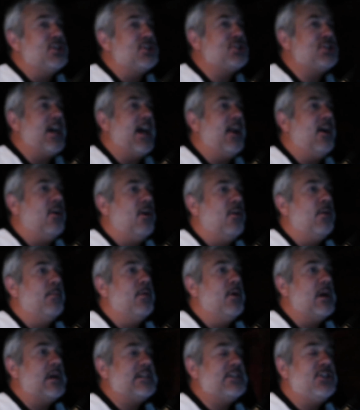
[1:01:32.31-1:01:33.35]
they'll shout out all the
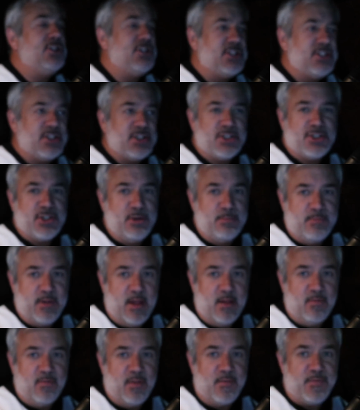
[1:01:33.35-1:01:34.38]
books and you just
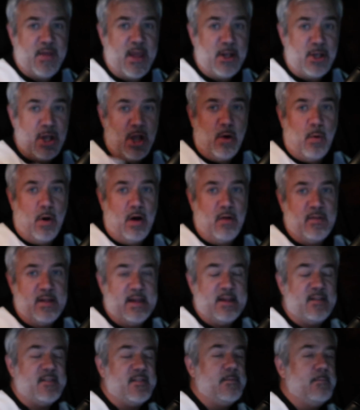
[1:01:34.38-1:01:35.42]
assume that they know all
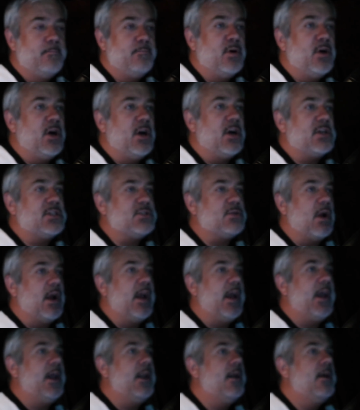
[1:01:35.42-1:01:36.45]
these books
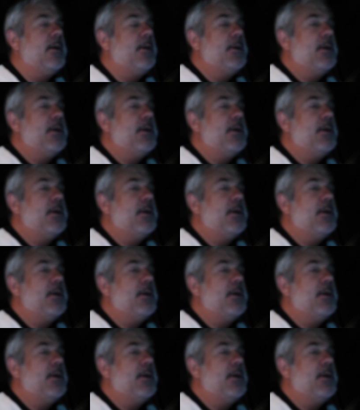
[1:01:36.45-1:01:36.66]
right